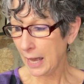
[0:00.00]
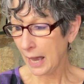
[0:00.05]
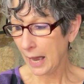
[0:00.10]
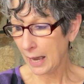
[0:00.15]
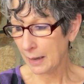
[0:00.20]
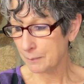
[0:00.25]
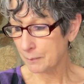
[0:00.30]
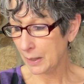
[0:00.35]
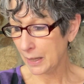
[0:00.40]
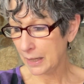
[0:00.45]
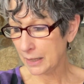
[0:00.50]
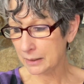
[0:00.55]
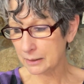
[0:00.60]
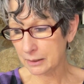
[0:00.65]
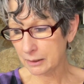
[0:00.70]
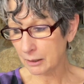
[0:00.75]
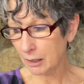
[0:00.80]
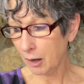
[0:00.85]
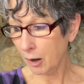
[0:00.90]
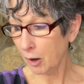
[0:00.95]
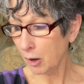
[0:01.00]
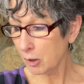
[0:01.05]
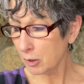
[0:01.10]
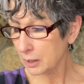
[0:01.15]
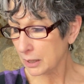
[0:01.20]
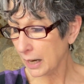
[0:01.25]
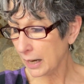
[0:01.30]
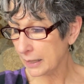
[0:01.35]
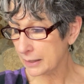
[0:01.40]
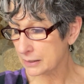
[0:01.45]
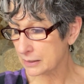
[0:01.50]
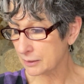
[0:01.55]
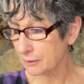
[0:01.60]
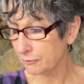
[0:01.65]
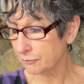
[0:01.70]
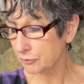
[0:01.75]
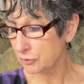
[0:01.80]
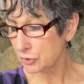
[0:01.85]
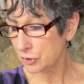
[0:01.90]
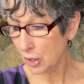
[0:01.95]
I made all kinds
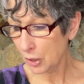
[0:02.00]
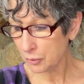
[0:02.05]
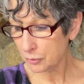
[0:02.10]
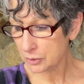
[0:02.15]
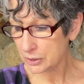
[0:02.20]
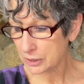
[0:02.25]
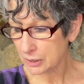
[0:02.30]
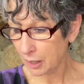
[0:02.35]
of notes